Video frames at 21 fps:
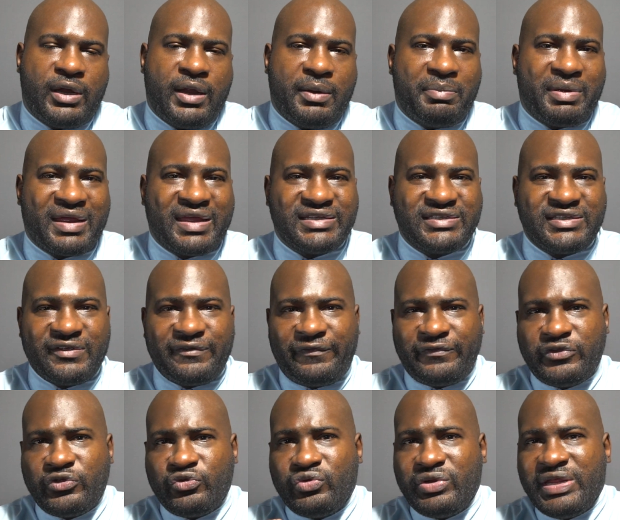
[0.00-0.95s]
Because if
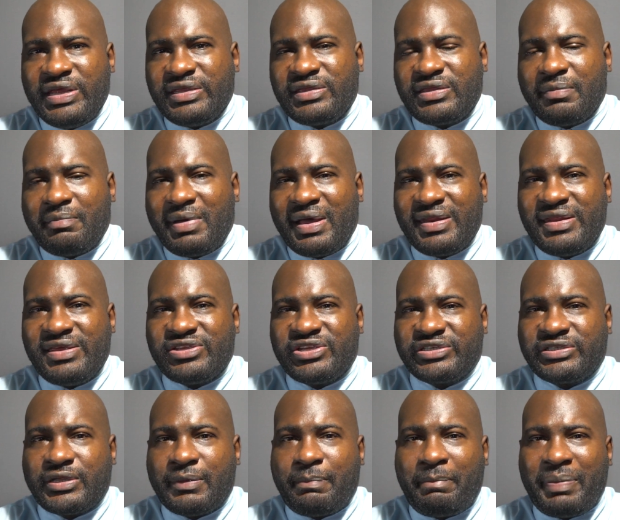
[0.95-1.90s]
you need the money
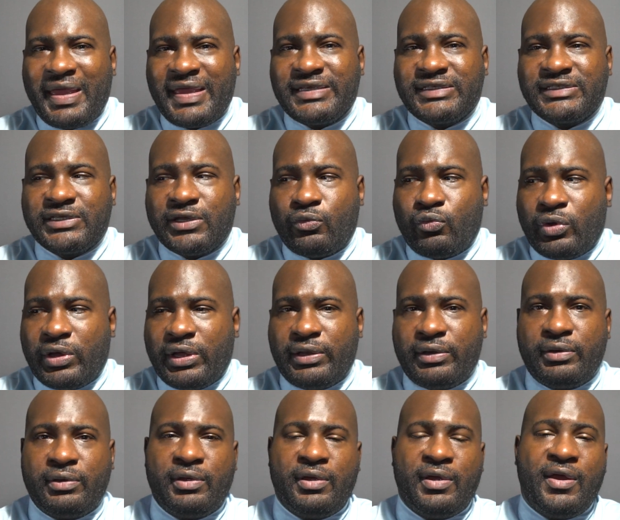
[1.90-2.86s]
just to pay
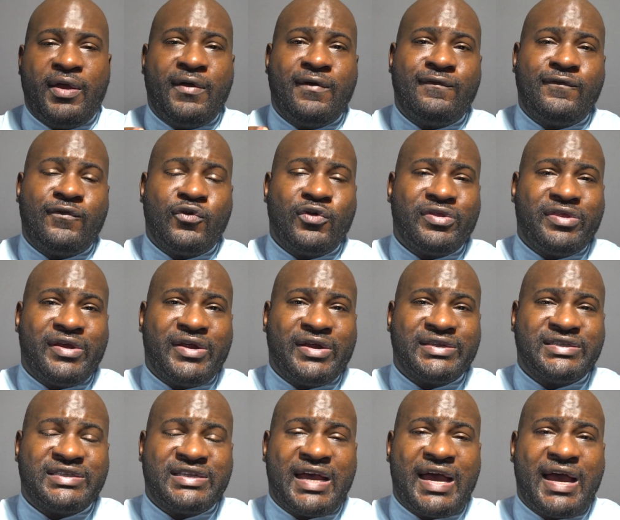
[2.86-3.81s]
someone for
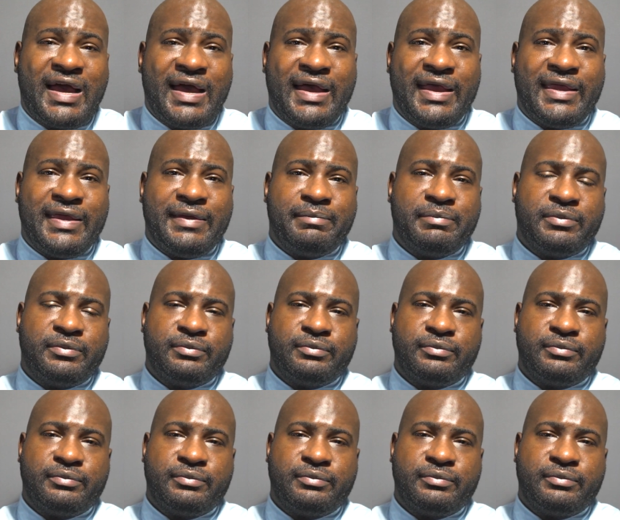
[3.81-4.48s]
their time,